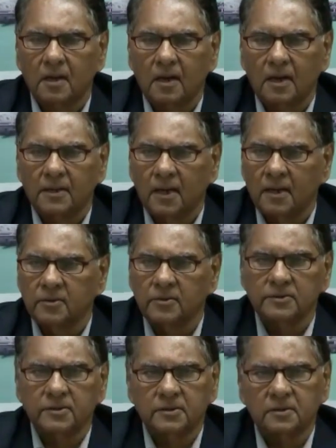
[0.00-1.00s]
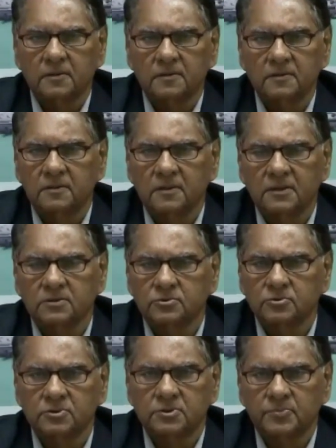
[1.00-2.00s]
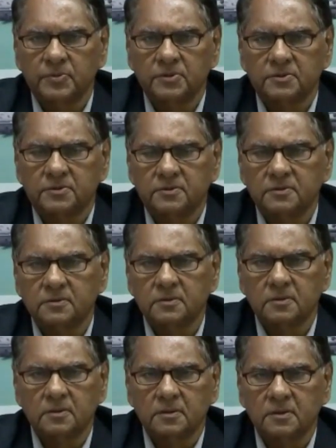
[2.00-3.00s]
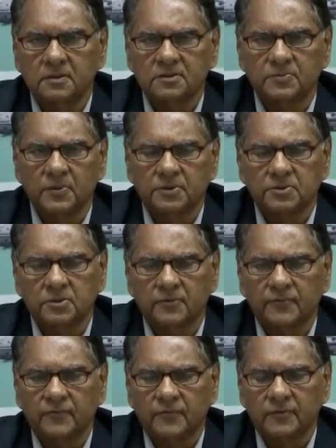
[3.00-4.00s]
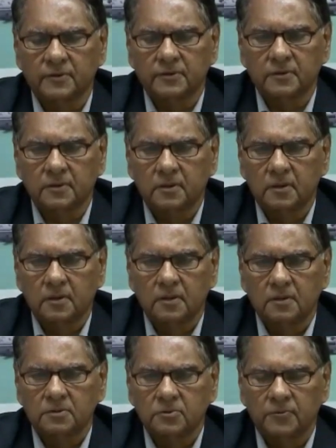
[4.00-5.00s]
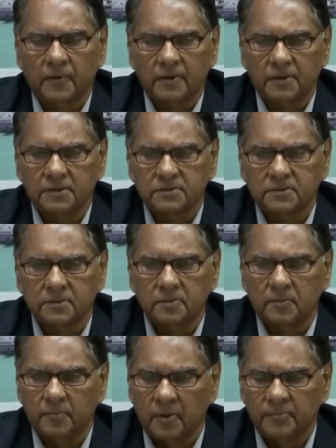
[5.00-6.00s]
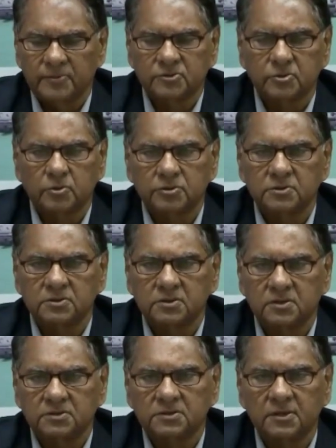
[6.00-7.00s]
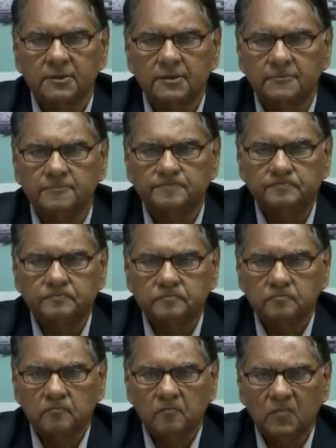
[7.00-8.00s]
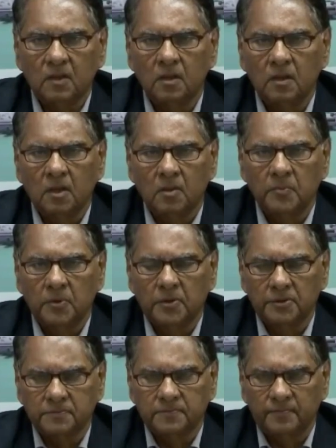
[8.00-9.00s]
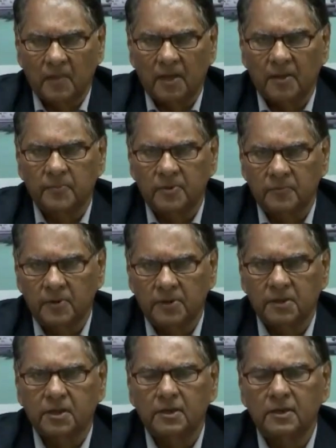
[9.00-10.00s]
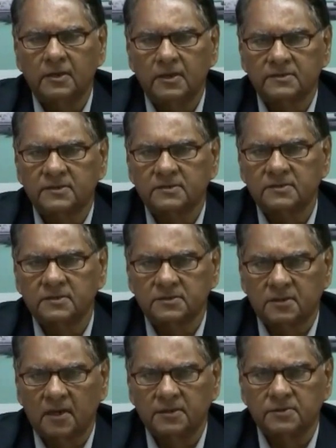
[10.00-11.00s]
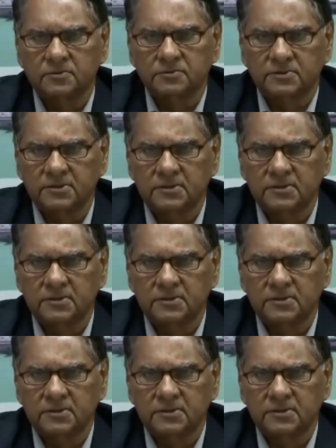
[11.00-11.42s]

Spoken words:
I don't think that should repeat in respect of so far as pump storage is concerned, because I have been very keenly assessing, trying to